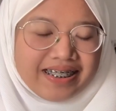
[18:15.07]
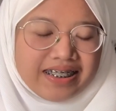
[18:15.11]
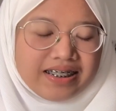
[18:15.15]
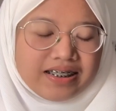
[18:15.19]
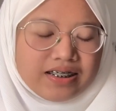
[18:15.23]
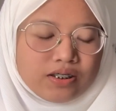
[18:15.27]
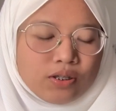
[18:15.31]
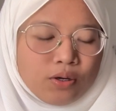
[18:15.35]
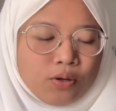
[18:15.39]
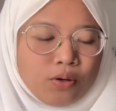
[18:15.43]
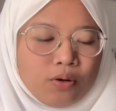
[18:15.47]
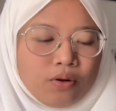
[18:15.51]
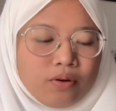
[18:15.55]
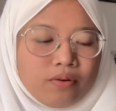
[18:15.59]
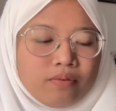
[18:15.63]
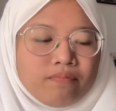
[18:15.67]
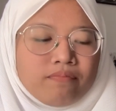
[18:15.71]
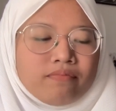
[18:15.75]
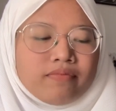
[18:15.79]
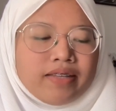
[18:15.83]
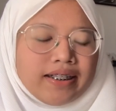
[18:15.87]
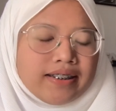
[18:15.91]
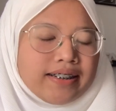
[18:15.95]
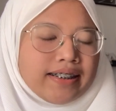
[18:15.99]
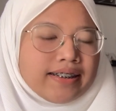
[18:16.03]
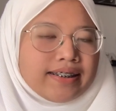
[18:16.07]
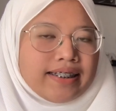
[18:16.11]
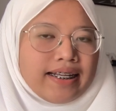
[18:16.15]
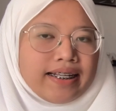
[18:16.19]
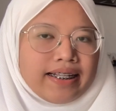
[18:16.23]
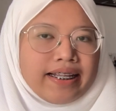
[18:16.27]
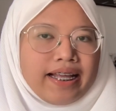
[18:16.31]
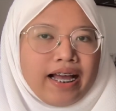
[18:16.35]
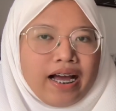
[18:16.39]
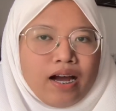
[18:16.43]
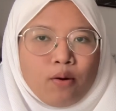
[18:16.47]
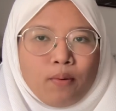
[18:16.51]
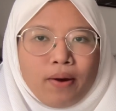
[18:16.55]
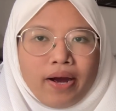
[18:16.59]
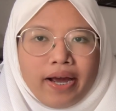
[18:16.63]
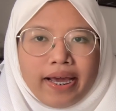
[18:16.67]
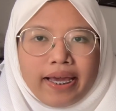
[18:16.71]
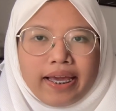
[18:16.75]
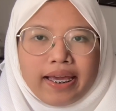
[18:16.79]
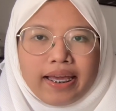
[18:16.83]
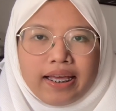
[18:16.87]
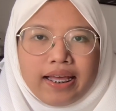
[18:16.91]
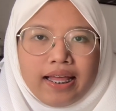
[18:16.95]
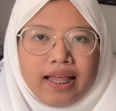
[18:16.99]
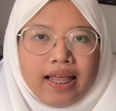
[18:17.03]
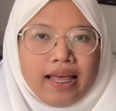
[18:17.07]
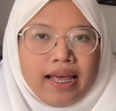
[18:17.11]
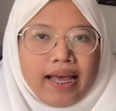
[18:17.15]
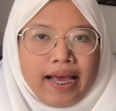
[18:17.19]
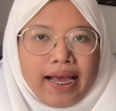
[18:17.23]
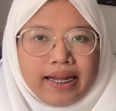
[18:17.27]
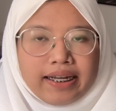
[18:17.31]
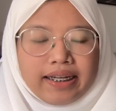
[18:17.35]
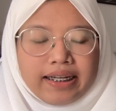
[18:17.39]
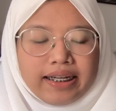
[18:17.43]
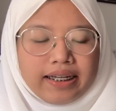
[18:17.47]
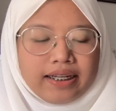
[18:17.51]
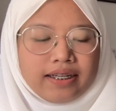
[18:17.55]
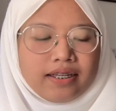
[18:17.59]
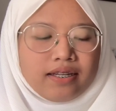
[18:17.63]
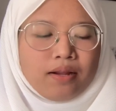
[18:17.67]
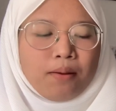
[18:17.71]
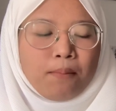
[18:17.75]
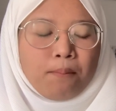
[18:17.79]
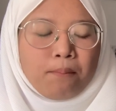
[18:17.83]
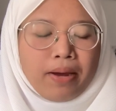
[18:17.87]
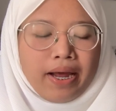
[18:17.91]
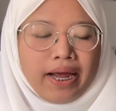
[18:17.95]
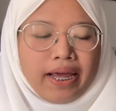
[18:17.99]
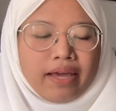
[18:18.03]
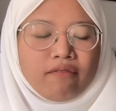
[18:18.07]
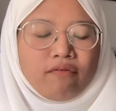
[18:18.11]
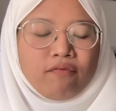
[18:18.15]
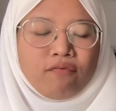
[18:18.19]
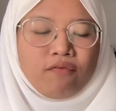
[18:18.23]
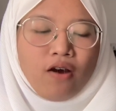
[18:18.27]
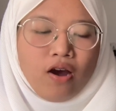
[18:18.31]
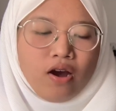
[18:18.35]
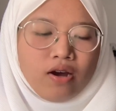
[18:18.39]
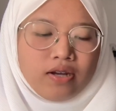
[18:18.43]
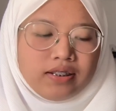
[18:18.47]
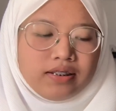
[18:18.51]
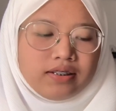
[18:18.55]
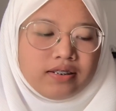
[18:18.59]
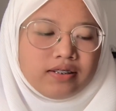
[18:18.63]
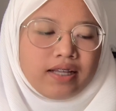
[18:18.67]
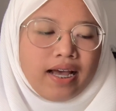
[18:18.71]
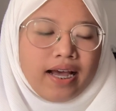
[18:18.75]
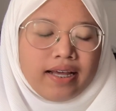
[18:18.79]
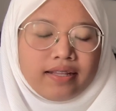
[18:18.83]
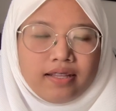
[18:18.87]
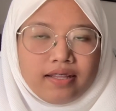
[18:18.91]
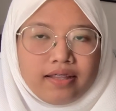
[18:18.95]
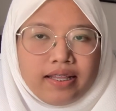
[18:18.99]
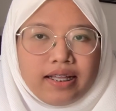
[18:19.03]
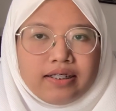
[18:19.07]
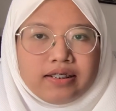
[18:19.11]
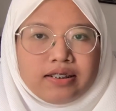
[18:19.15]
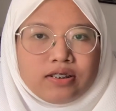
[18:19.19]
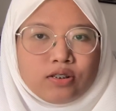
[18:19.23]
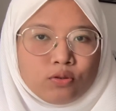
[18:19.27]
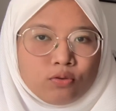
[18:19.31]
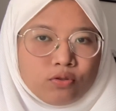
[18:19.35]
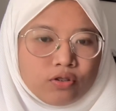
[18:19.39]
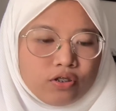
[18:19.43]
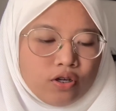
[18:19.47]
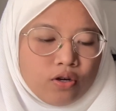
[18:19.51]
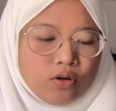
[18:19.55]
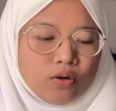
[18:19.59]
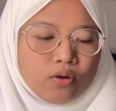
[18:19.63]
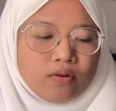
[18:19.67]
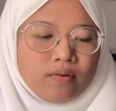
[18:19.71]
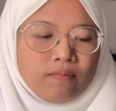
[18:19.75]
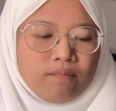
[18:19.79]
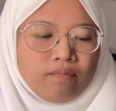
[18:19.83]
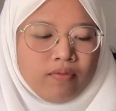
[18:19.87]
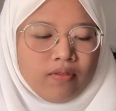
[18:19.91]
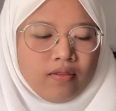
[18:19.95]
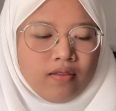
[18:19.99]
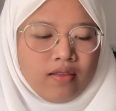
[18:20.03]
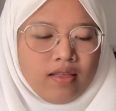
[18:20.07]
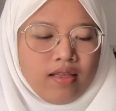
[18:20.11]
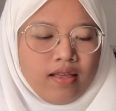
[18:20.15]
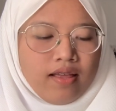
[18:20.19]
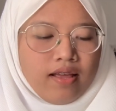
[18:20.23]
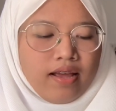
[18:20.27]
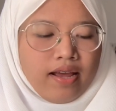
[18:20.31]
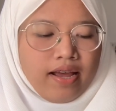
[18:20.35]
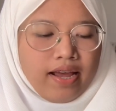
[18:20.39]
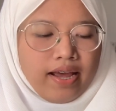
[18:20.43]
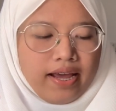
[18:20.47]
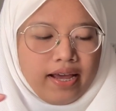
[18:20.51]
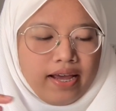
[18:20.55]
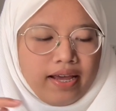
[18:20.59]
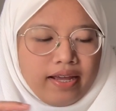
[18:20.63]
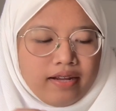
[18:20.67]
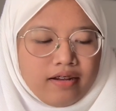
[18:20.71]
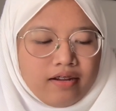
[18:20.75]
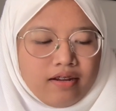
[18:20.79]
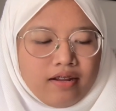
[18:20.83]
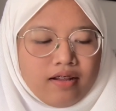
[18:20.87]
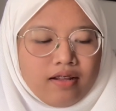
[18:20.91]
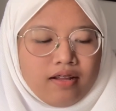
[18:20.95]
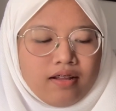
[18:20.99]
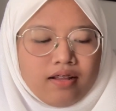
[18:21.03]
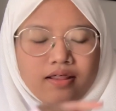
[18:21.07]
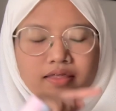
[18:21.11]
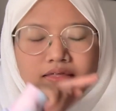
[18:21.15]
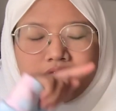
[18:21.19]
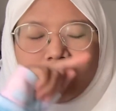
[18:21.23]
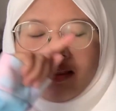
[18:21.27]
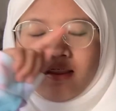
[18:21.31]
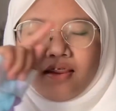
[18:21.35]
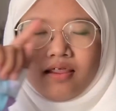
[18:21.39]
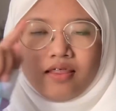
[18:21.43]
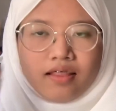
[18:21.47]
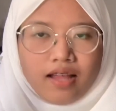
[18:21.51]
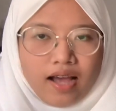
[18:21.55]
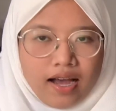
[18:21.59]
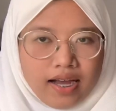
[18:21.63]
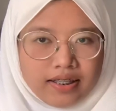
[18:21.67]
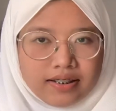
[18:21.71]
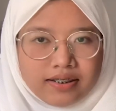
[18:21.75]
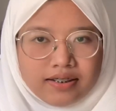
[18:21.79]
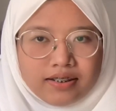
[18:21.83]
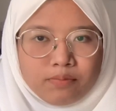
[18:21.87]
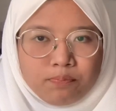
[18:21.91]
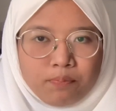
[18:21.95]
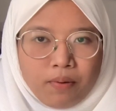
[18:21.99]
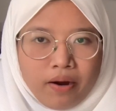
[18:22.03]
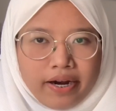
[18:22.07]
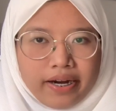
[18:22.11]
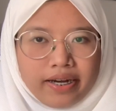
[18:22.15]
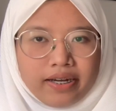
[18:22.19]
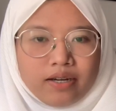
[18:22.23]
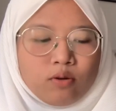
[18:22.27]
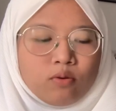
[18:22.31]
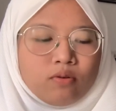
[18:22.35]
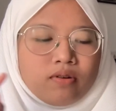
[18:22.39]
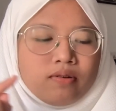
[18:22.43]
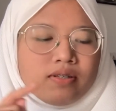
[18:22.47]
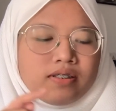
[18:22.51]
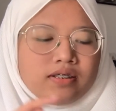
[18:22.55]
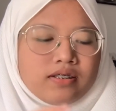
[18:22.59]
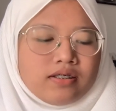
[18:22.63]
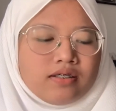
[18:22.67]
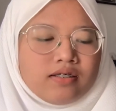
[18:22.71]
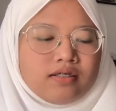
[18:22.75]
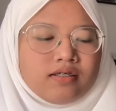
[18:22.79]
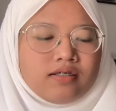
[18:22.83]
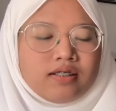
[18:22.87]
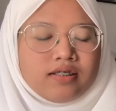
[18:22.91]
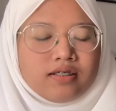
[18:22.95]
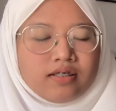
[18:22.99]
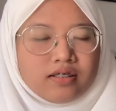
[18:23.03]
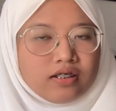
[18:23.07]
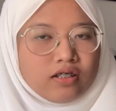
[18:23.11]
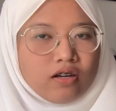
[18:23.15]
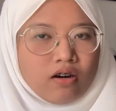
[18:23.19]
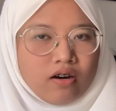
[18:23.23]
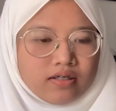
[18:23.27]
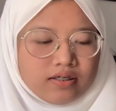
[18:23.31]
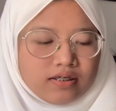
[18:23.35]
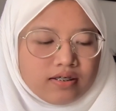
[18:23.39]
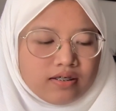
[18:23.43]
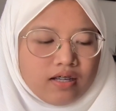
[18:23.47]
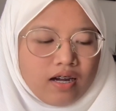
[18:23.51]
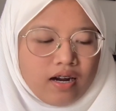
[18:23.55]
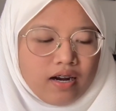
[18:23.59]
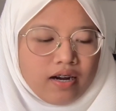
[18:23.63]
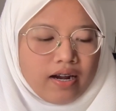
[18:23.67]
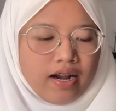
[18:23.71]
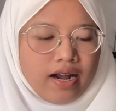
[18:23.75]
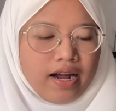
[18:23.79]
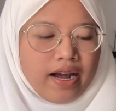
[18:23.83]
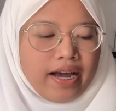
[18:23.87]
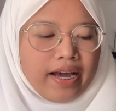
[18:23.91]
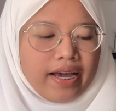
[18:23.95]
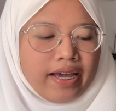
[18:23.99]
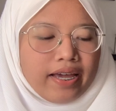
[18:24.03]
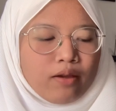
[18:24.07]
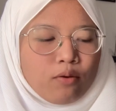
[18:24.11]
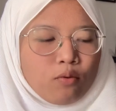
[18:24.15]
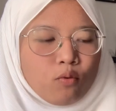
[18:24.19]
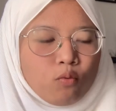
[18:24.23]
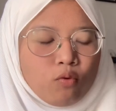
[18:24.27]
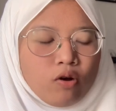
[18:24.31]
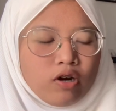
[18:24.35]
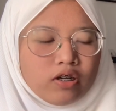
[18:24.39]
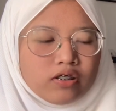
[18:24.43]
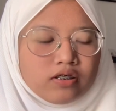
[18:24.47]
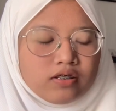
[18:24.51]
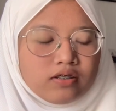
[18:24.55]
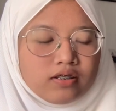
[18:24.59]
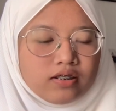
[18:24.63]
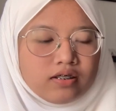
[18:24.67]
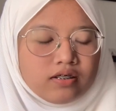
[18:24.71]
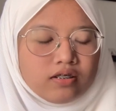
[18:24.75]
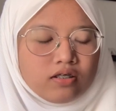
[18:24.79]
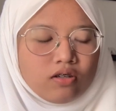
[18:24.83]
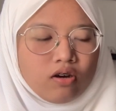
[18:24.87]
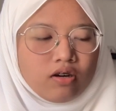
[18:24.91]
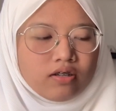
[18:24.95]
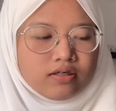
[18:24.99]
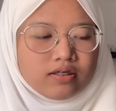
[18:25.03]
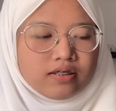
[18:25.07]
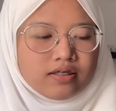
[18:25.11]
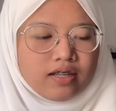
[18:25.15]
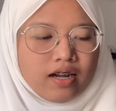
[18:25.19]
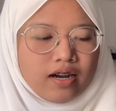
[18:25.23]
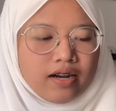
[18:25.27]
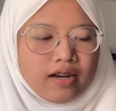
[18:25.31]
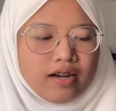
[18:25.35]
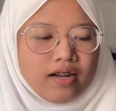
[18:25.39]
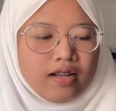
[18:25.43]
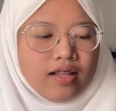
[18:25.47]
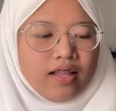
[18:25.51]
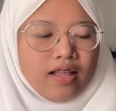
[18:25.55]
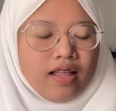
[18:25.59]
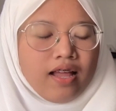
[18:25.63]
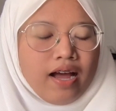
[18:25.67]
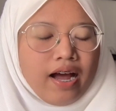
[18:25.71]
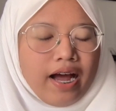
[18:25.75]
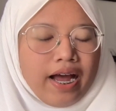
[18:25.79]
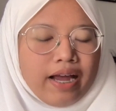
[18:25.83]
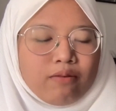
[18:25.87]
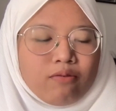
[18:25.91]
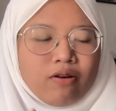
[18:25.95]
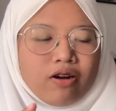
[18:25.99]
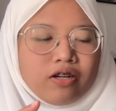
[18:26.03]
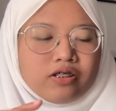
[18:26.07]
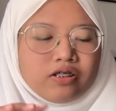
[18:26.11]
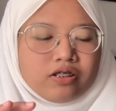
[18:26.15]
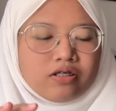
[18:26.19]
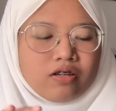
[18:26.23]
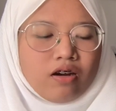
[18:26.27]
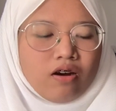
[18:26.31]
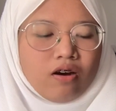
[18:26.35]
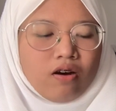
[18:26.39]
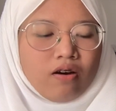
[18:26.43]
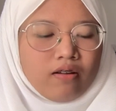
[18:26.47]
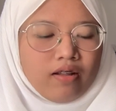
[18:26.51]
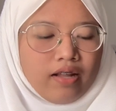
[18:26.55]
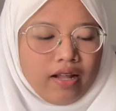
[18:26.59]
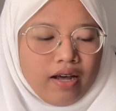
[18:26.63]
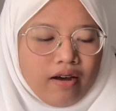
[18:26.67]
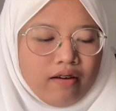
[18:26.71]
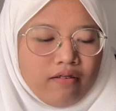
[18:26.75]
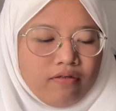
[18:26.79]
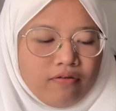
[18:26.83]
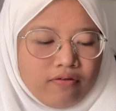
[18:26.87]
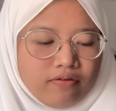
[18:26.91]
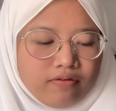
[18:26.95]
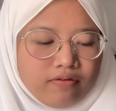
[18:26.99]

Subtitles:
So that's exactly how I edit my fonts, other than Studio. And the last part, which is Disney Hotstar. I watched Disney Hotstar. I watched Olaf.